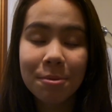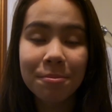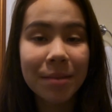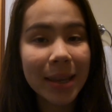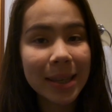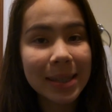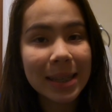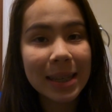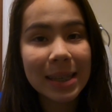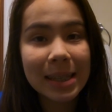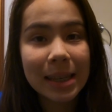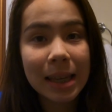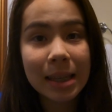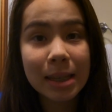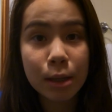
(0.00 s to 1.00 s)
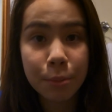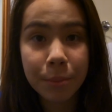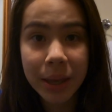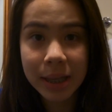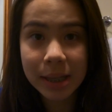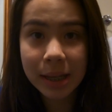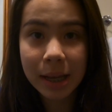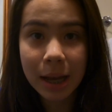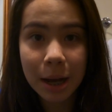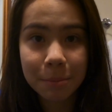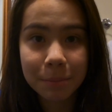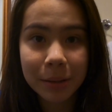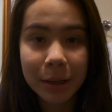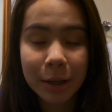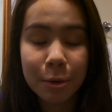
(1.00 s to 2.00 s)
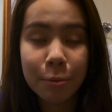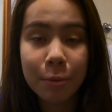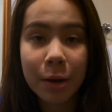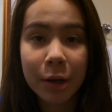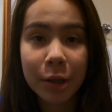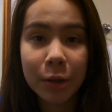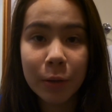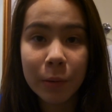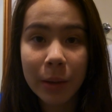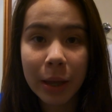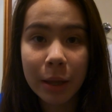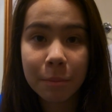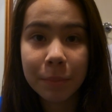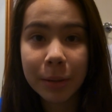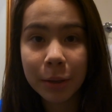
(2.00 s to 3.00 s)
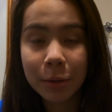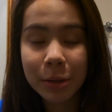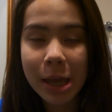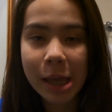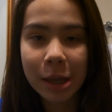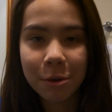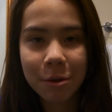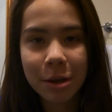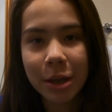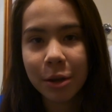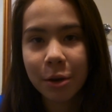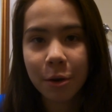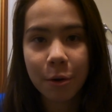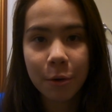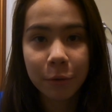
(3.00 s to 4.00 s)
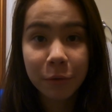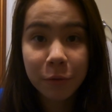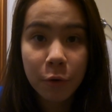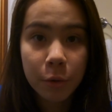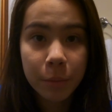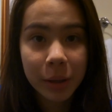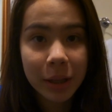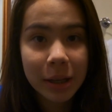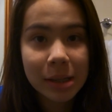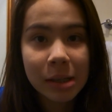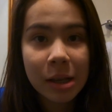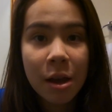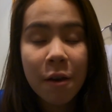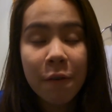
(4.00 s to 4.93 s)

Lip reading: Mix Easy is an amazing company where you can build and create your own formulas